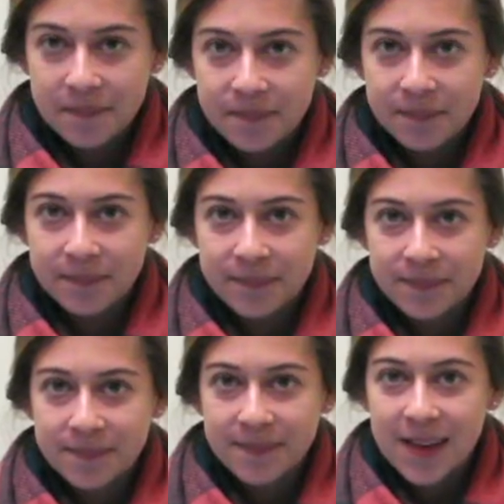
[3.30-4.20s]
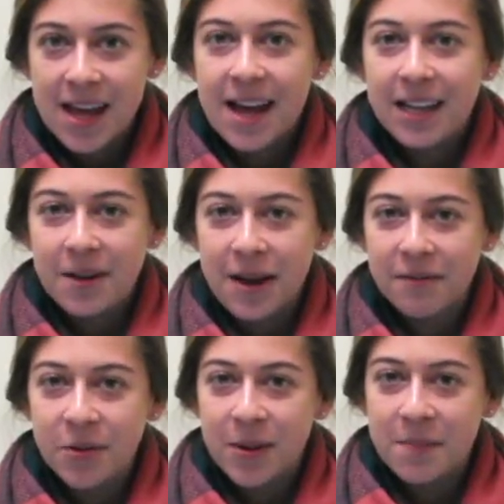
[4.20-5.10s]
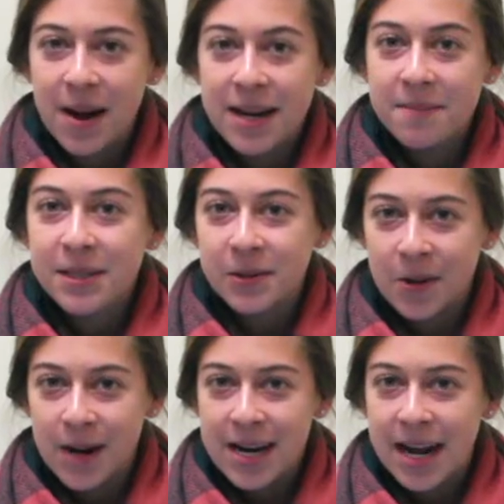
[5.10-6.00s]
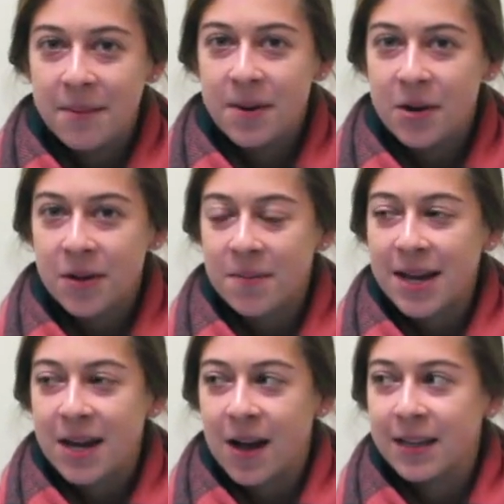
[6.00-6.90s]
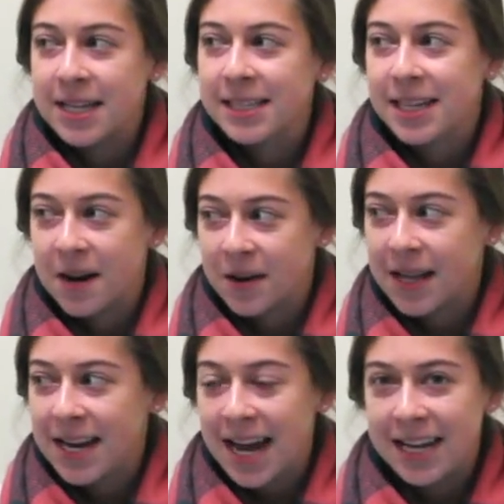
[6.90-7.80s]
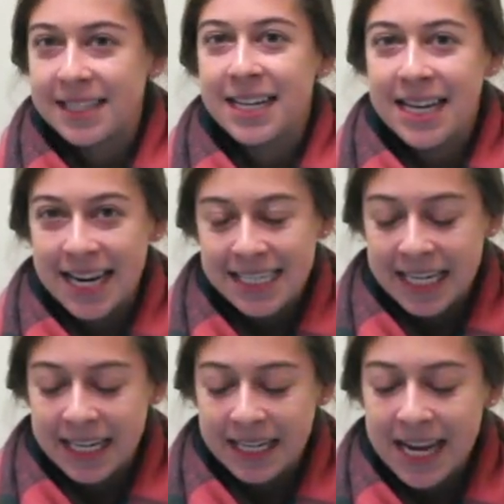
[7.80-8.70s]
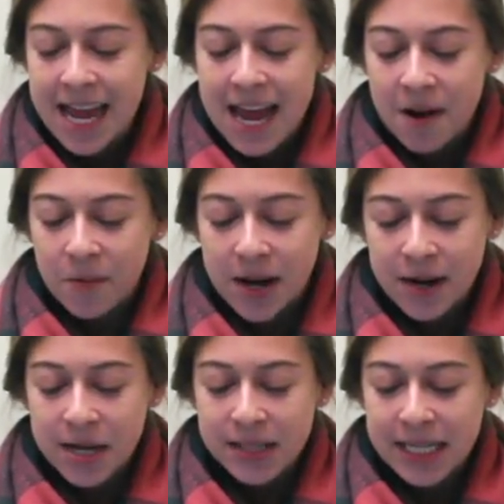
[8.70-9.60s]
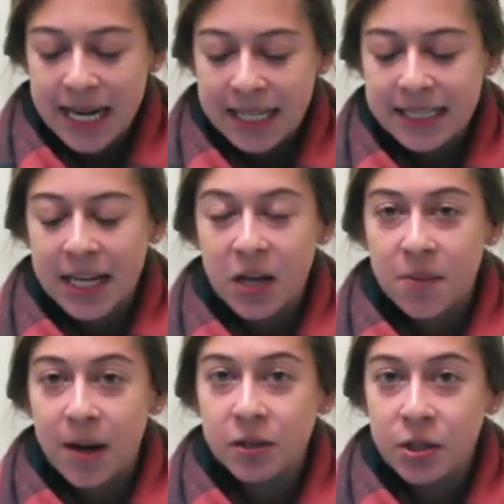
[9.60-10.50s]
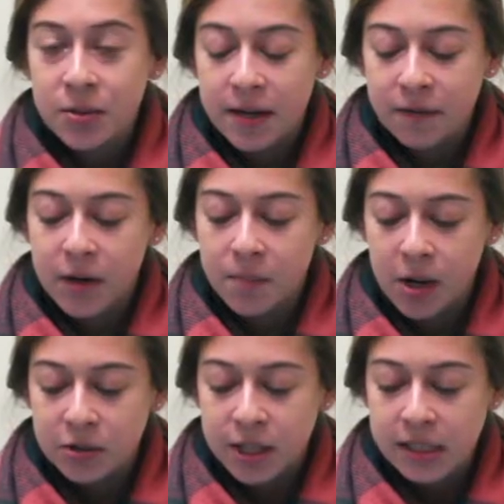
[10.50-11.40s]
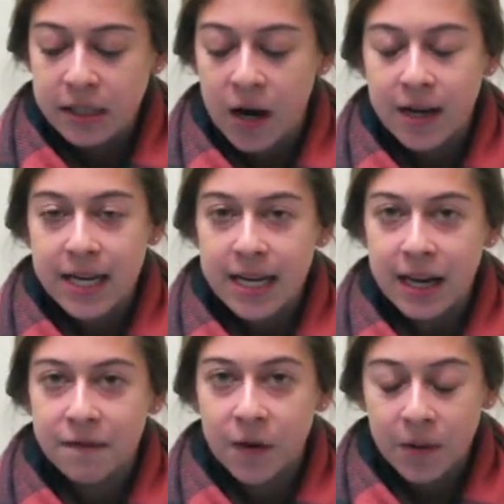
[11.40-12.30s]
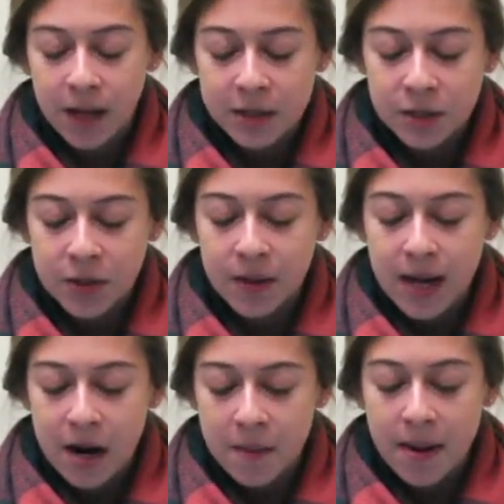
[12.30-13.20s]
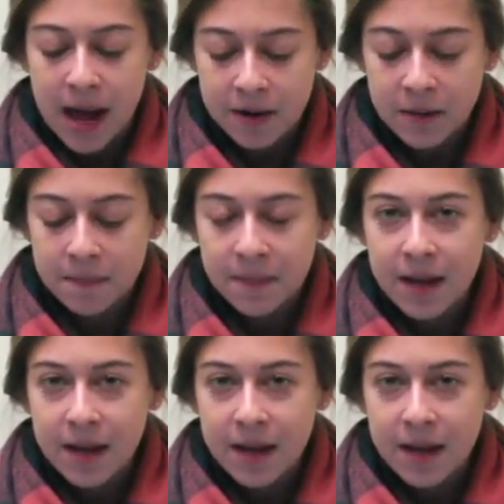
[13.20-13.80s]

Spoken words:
Hello everyone, my name is Laura and I'm here with my colleagues Caroline, Isa, and Nadine. We are here today to tell you about two different approaches targeting a phonological error pattern.